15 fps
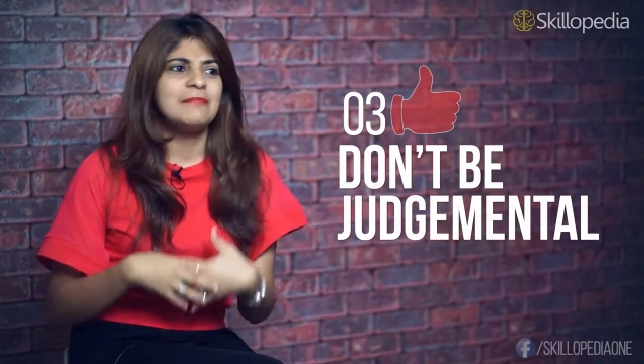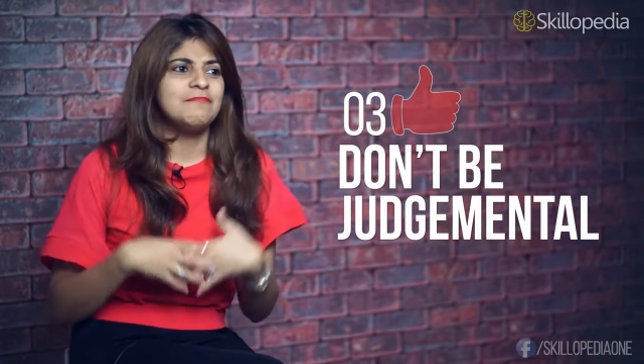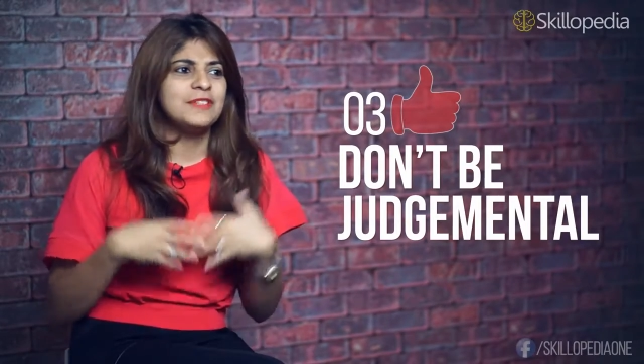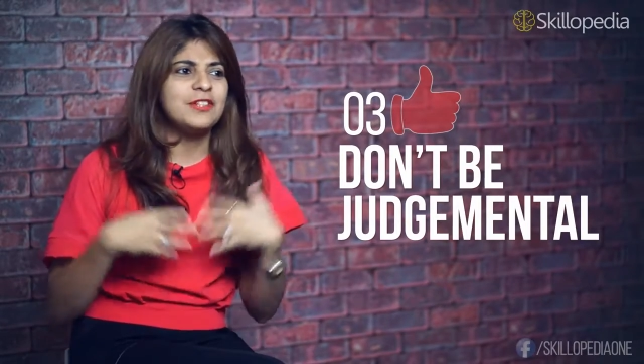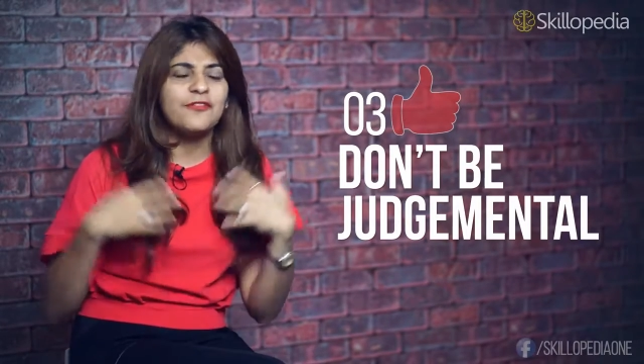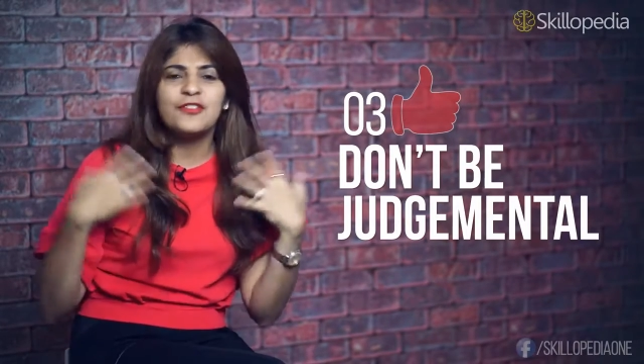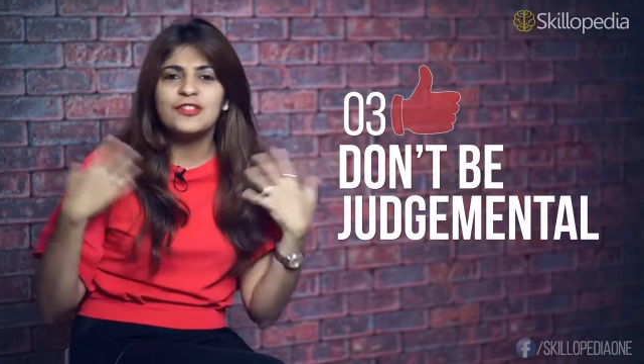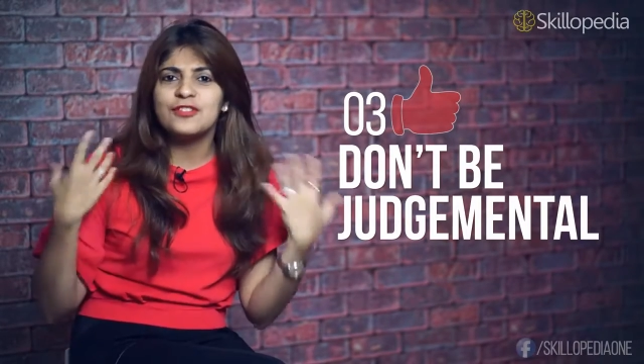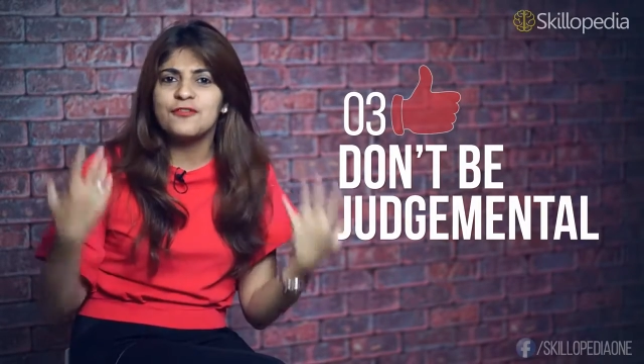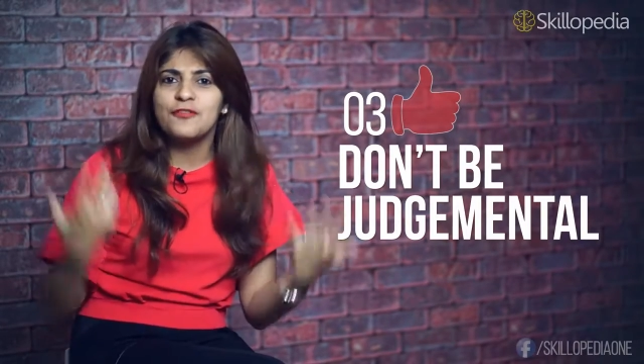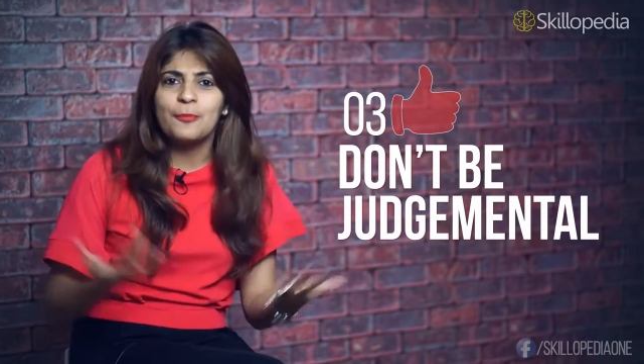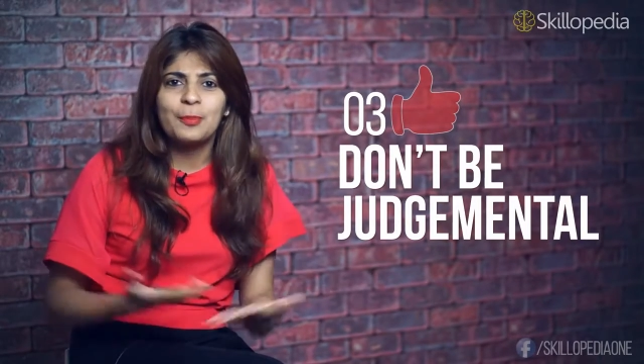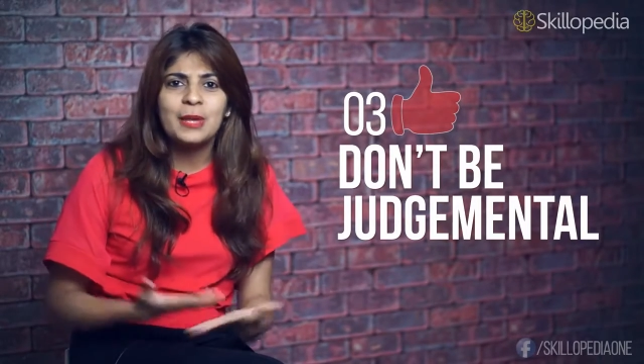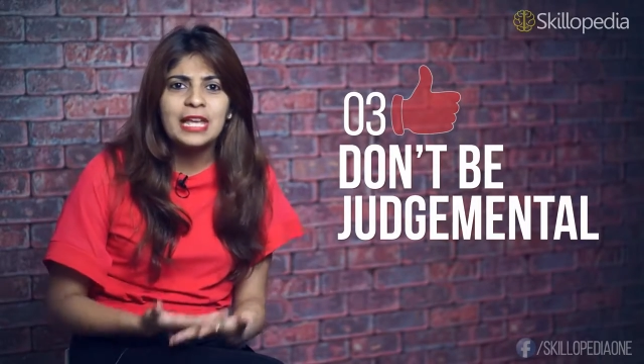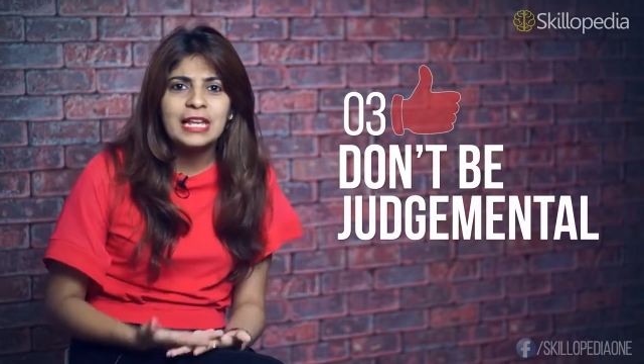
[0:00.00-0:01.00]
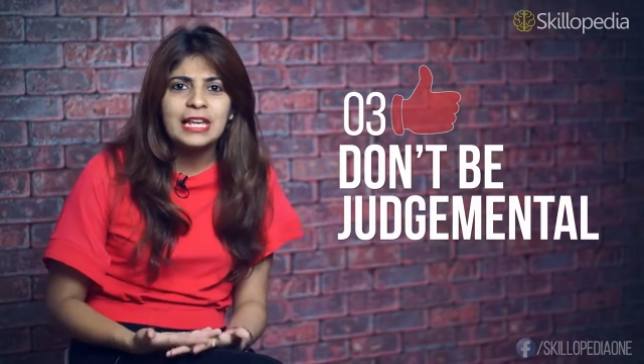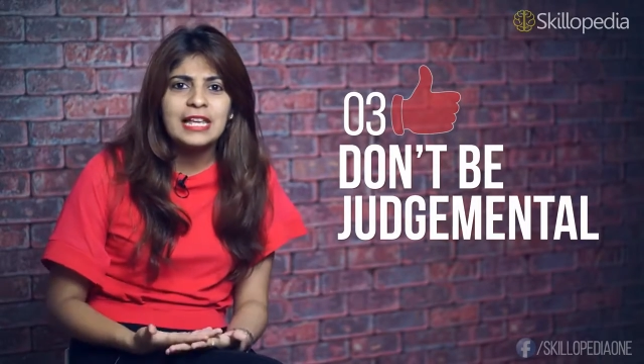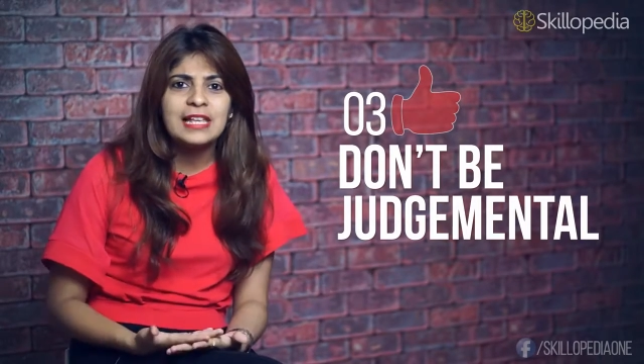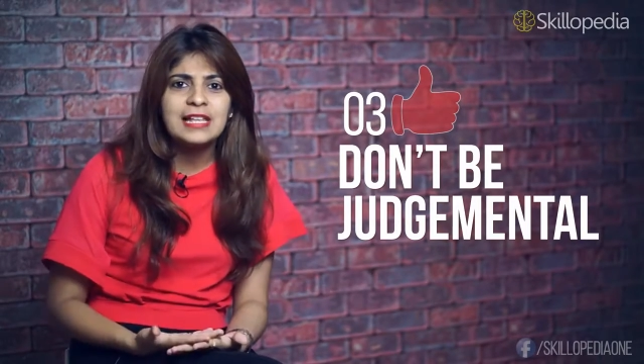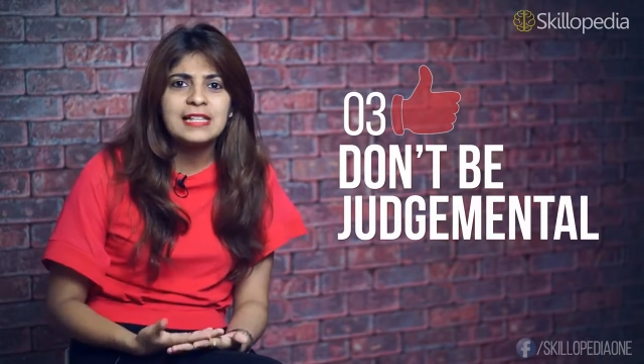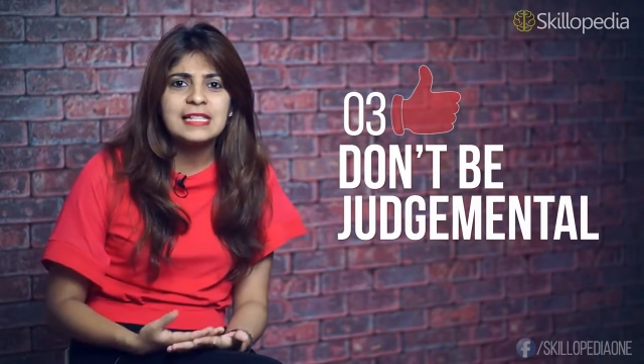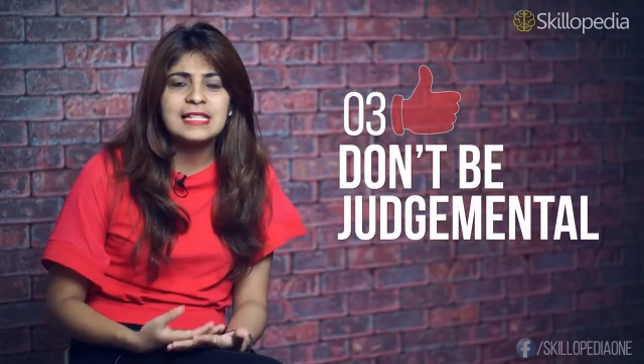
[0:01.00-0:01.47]
Difference of
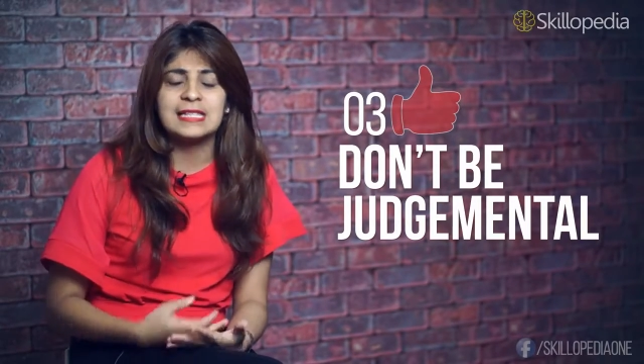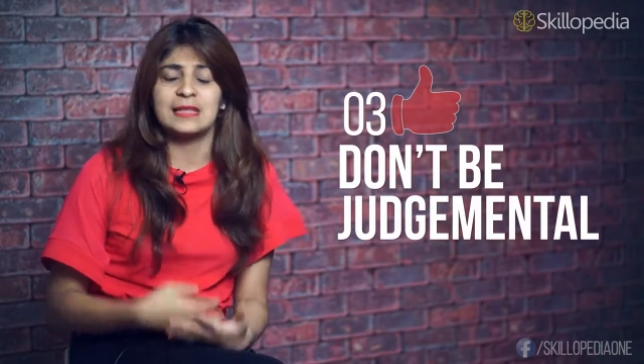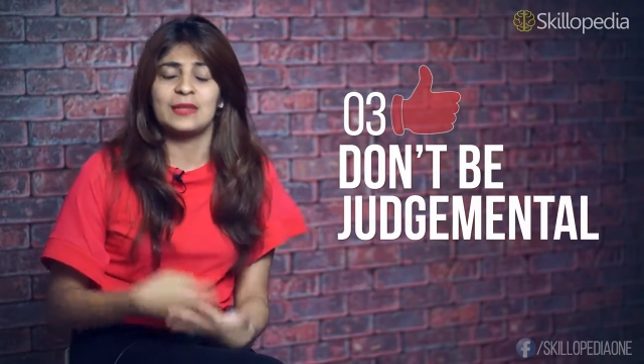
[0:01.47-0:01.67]
opinions,